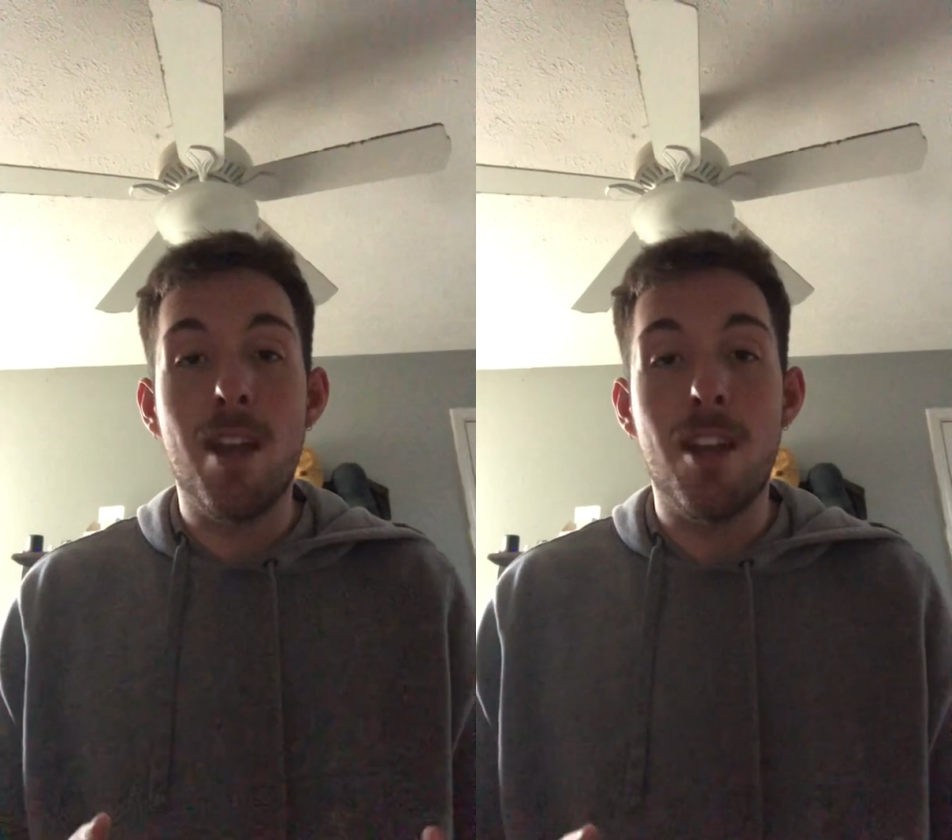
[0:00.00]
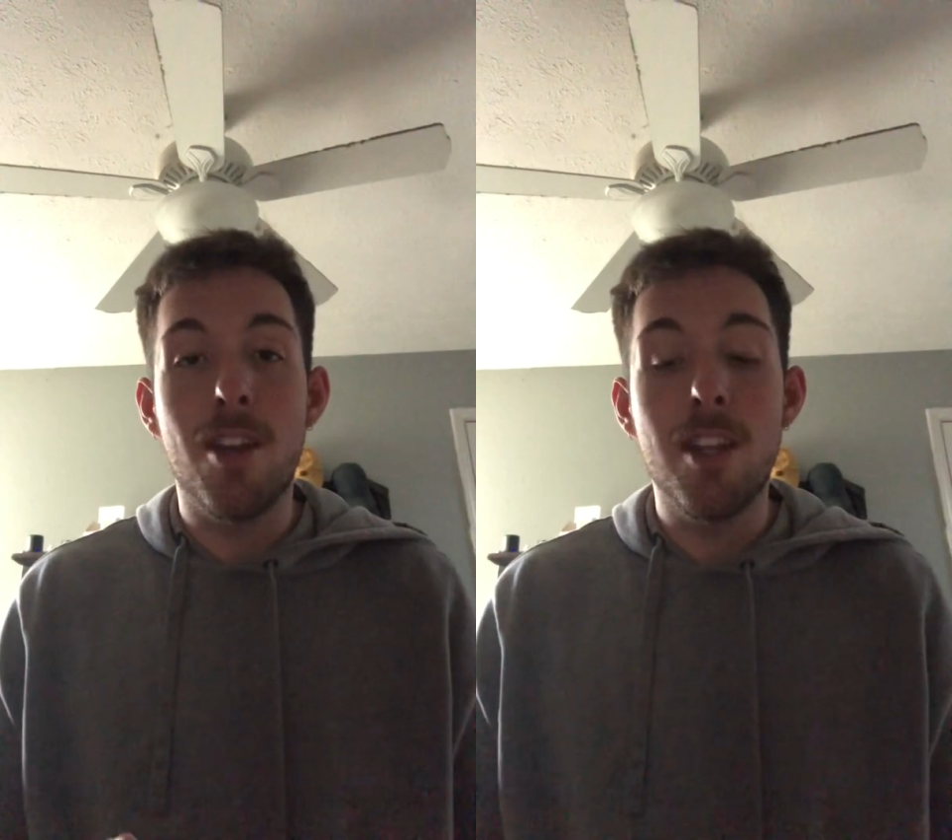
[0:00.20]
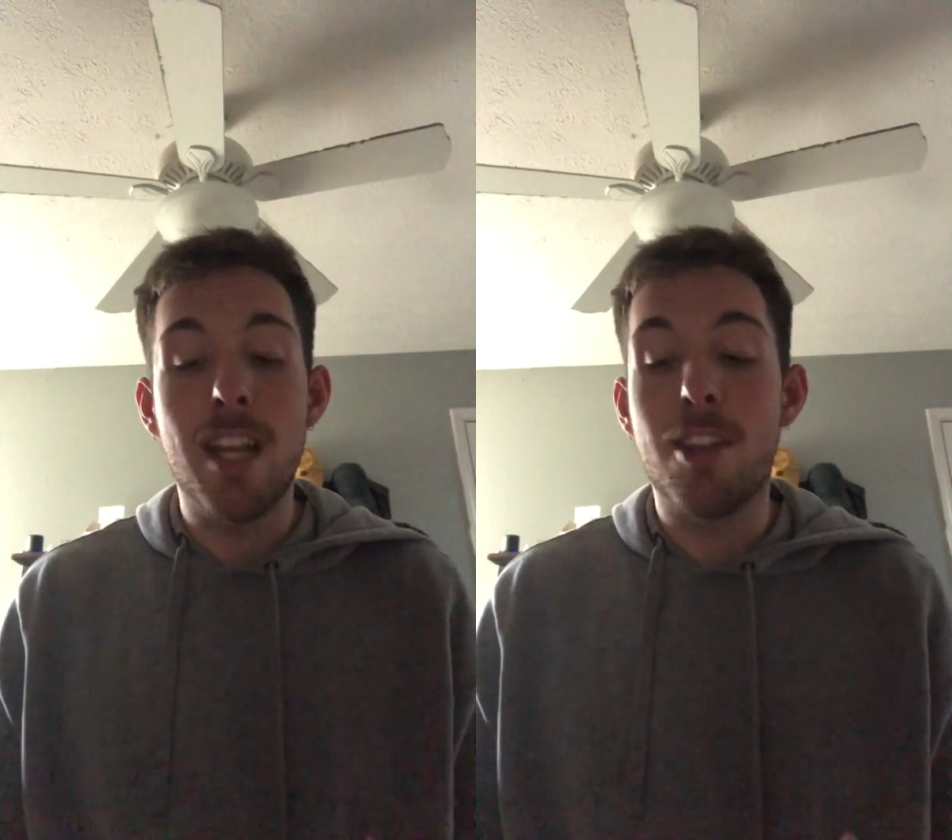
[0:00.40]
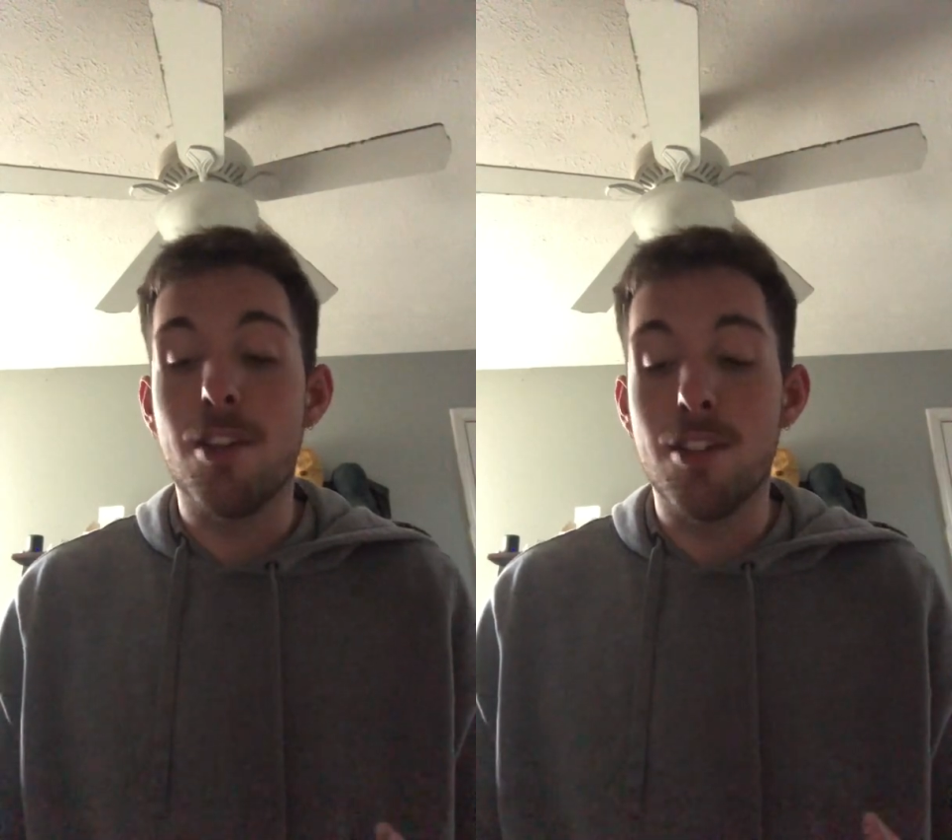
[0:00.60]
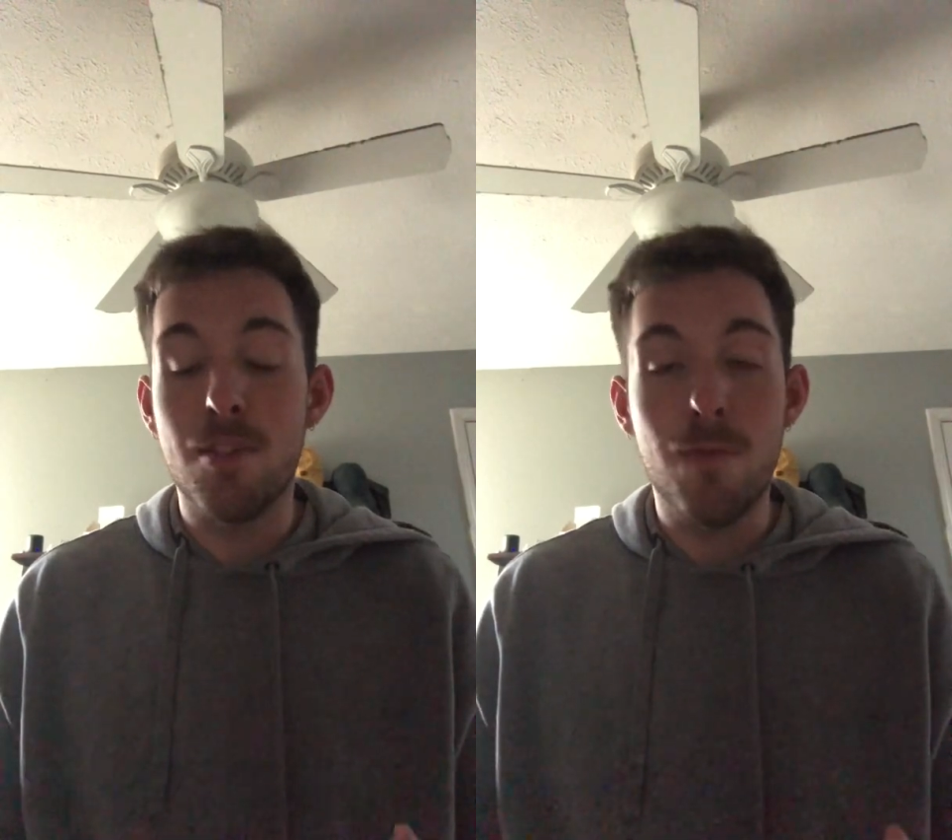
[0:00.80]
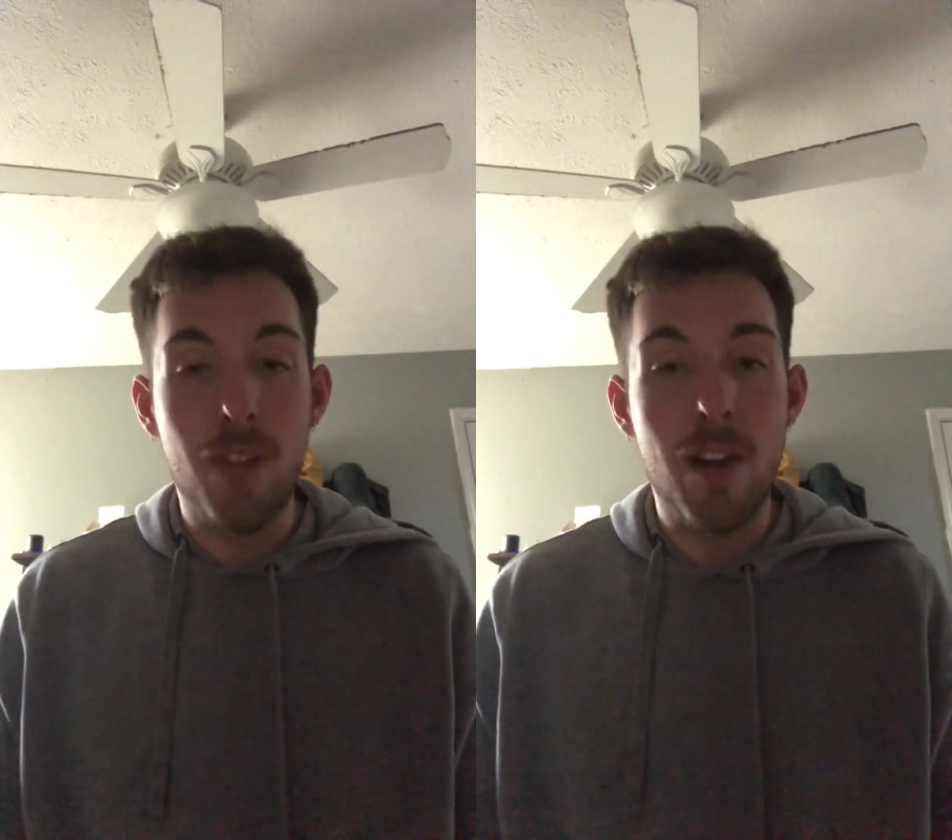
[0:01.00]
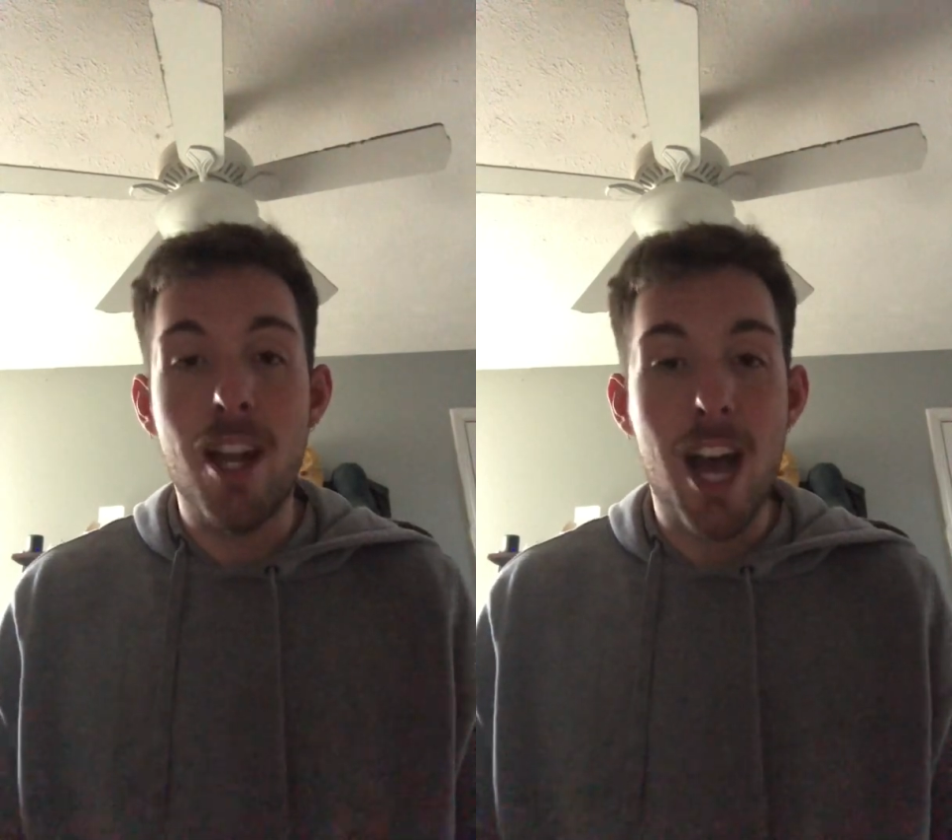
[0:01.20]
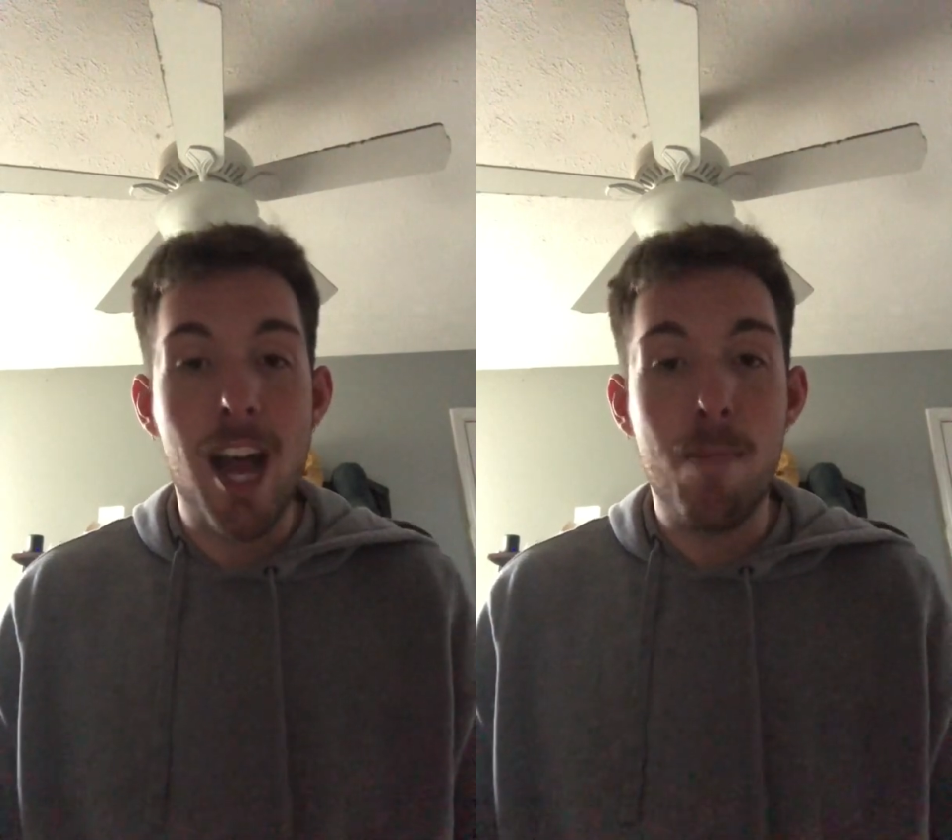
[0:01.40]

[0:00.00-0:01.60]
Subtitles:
know, like there are some very high